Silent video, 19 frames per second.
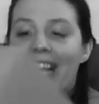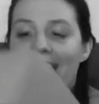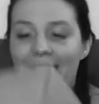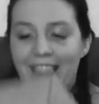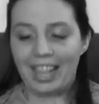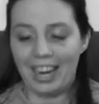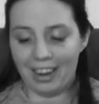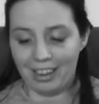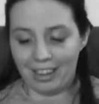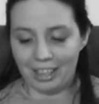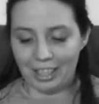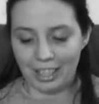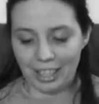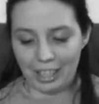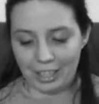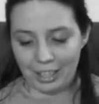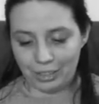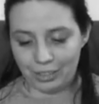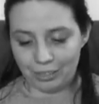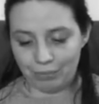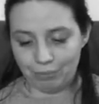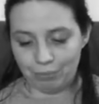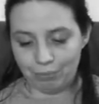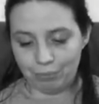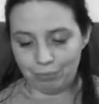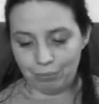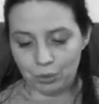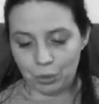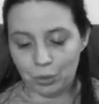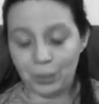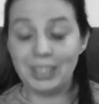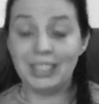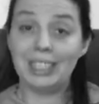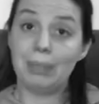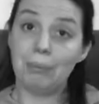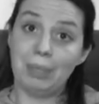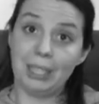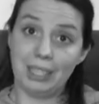There are
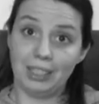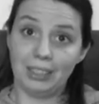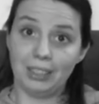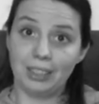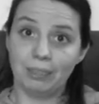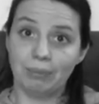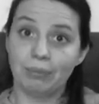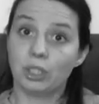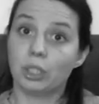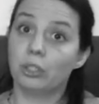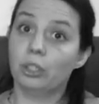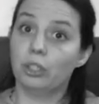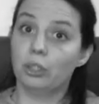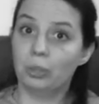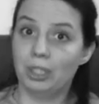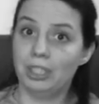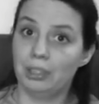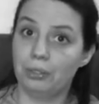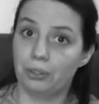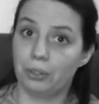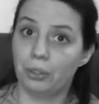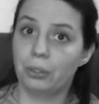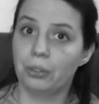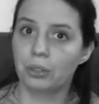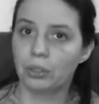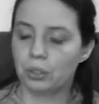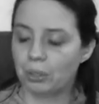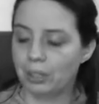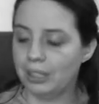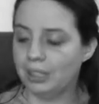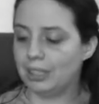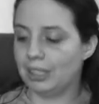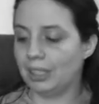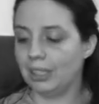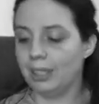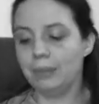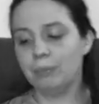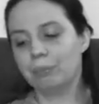20 minis, so not 24,
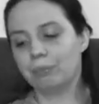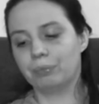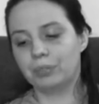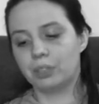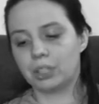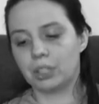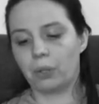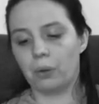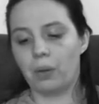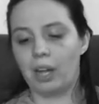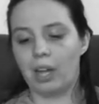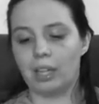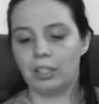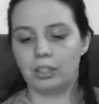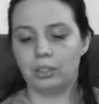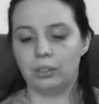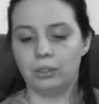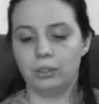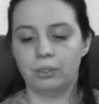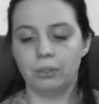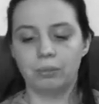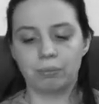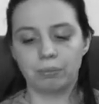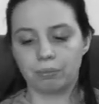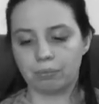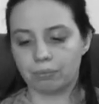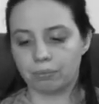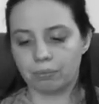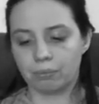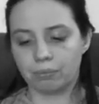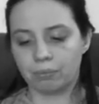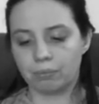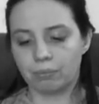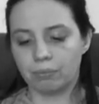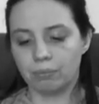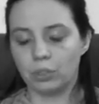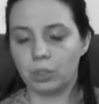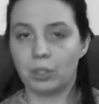20. So I'll do
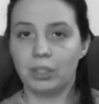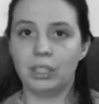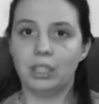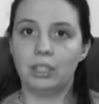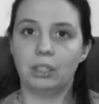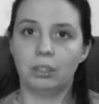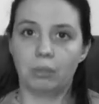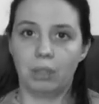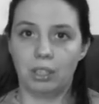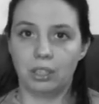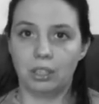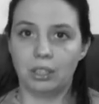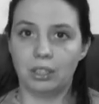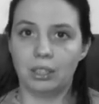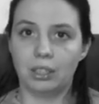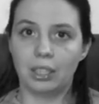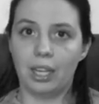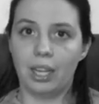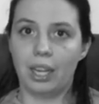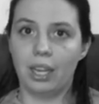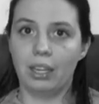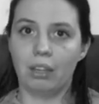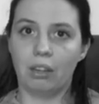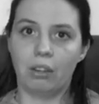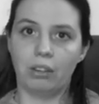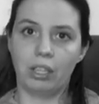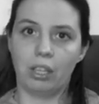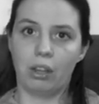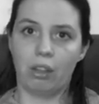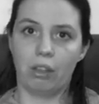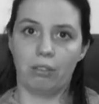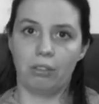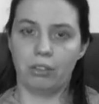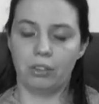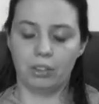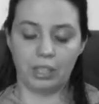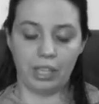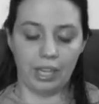20 swatches and on the other
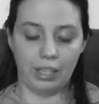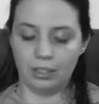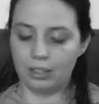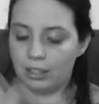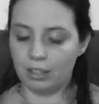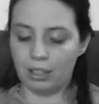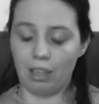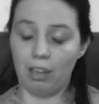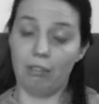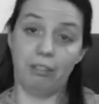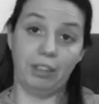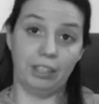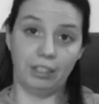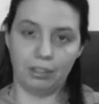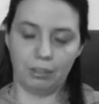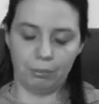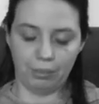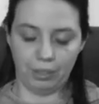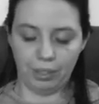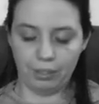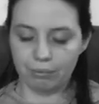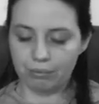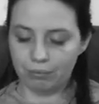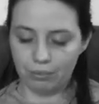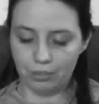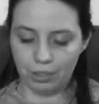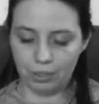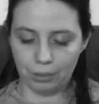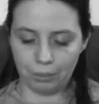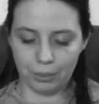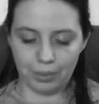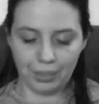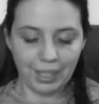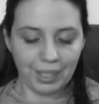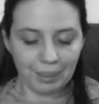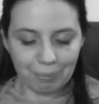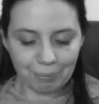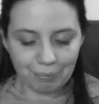4 days, I'll find something, don't worry.